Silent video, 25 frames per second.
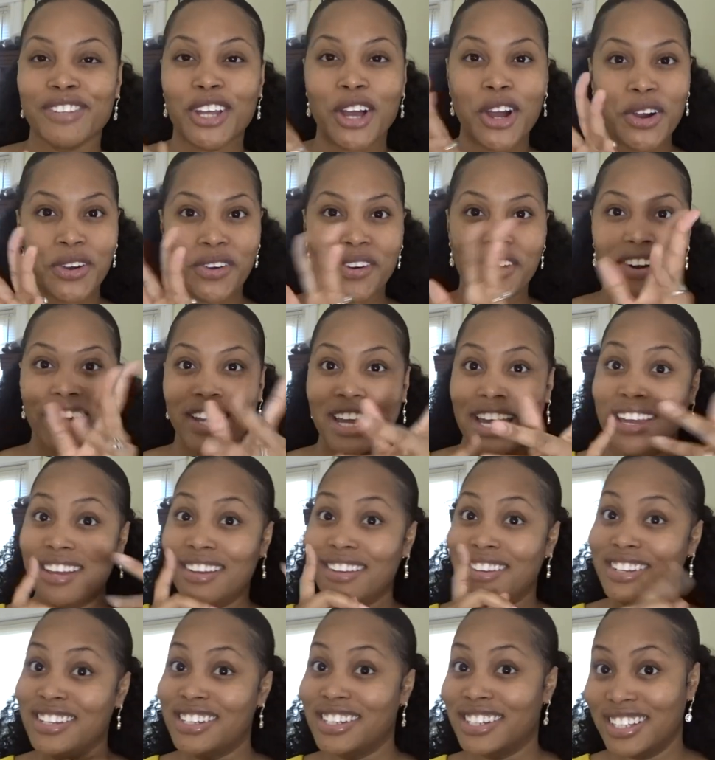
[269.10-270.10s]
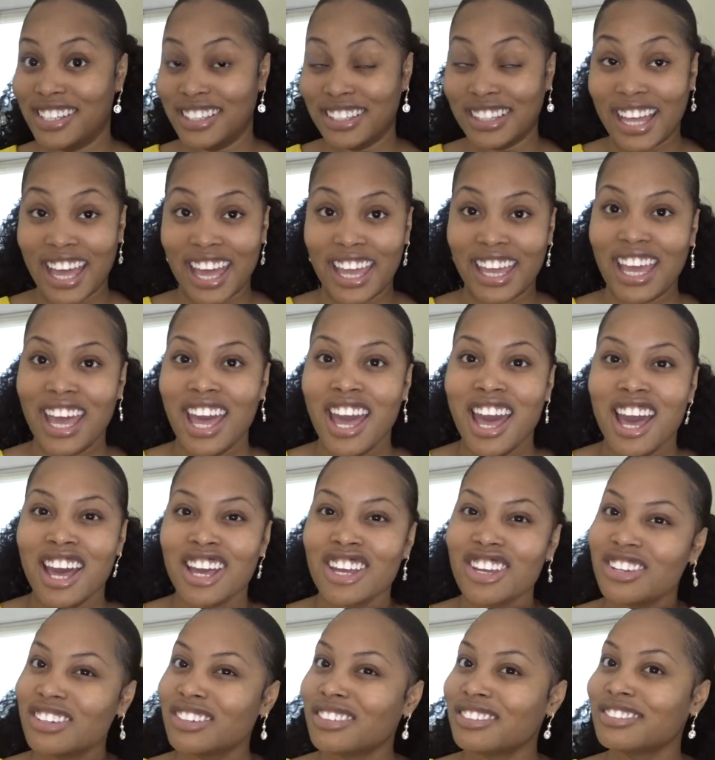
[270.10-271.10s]
oh, okay, good. Like,
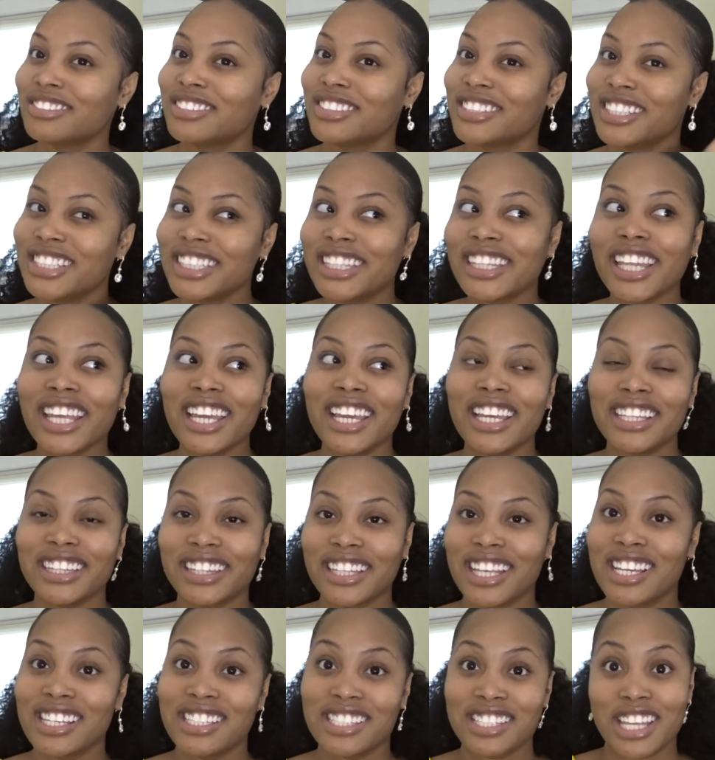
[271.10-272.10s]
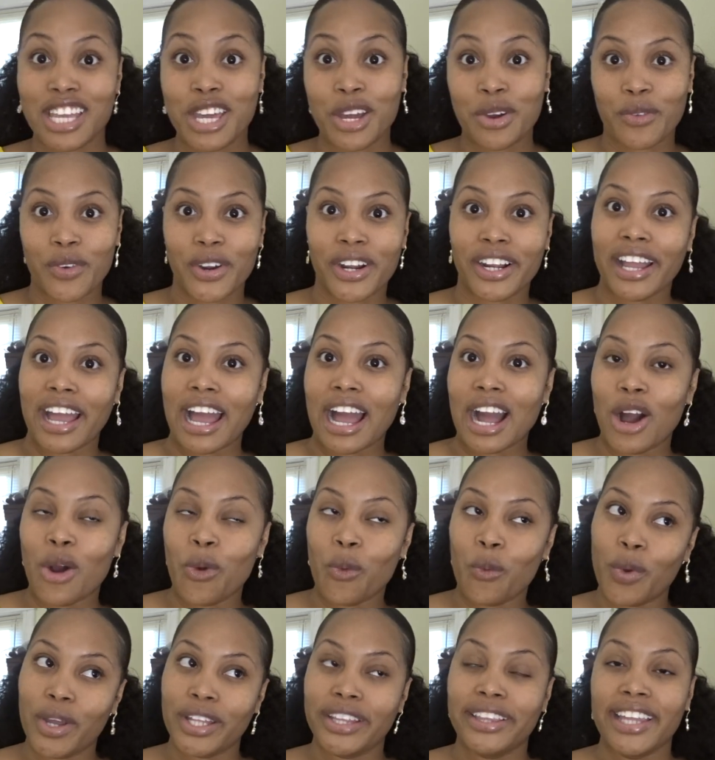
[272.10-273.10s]
you know, good thing things didn't work
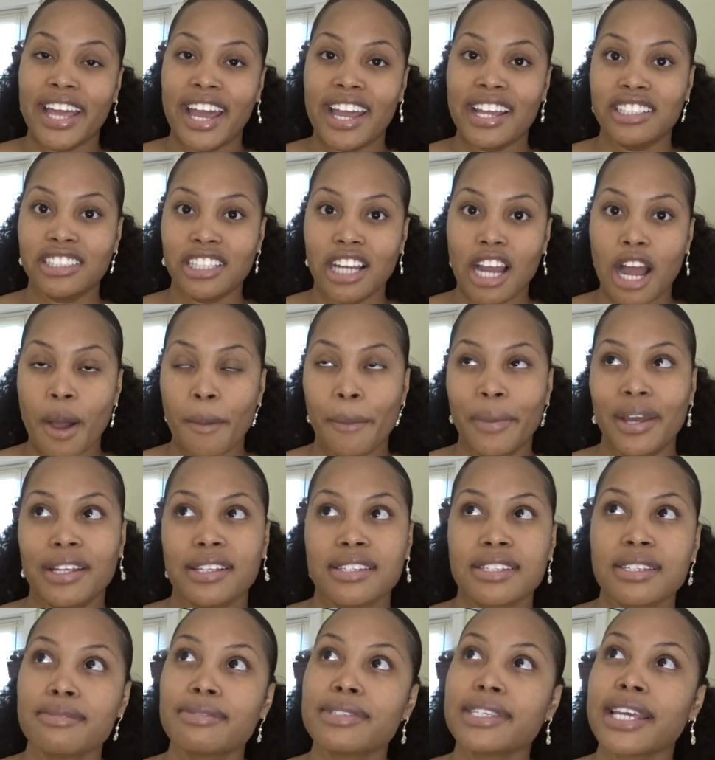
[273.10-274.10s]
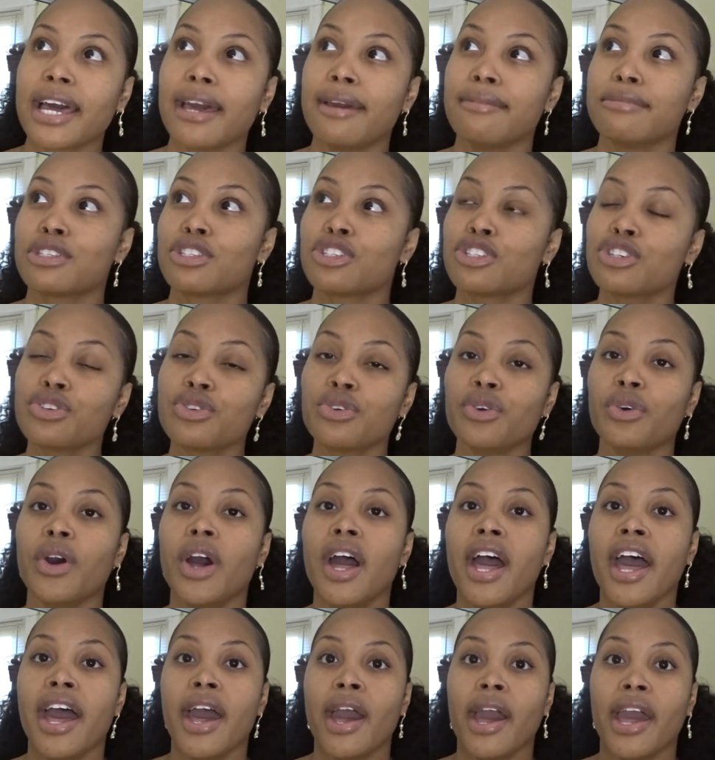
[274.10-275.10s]
out with that job. And sometimes too,
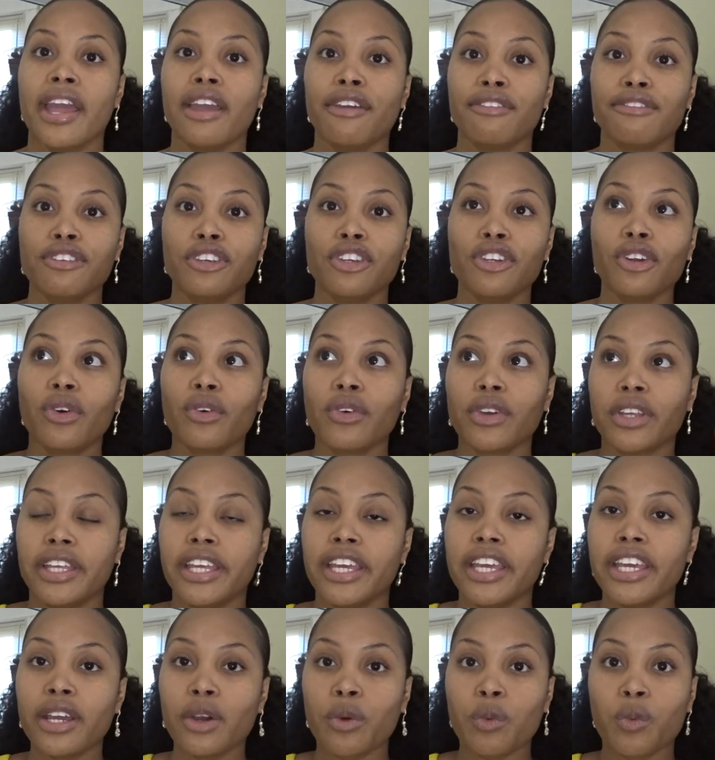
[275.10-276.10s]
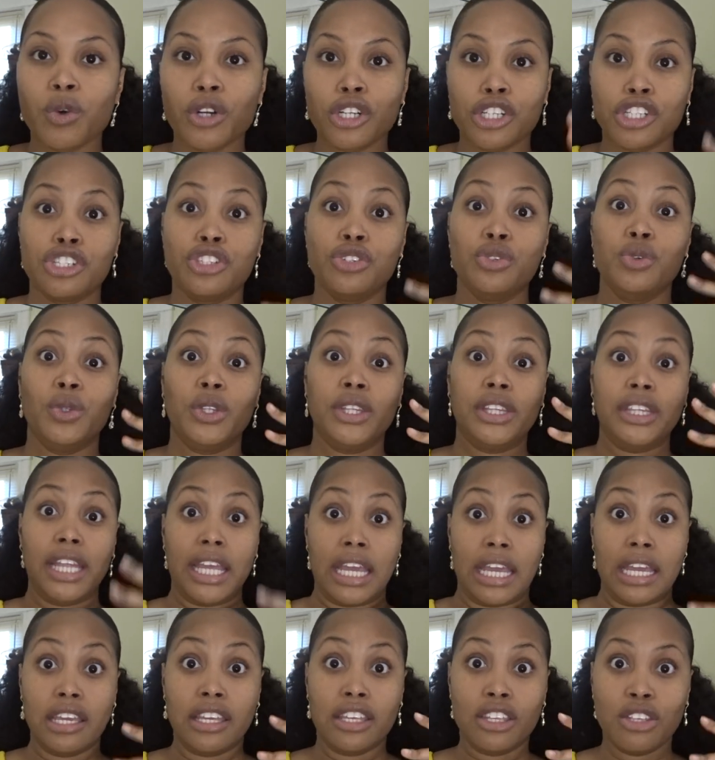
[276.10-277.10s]
if you don't get what you
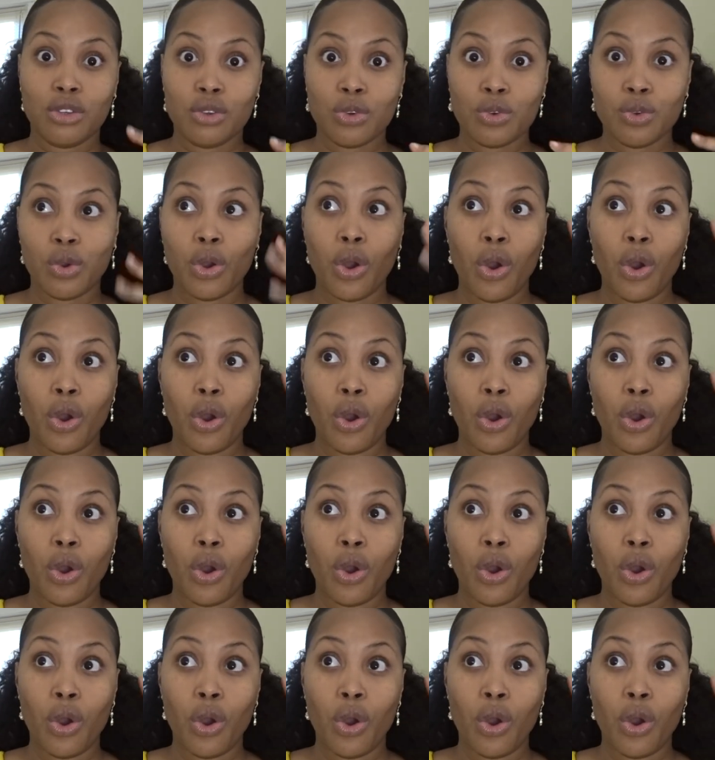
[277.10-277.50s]
think you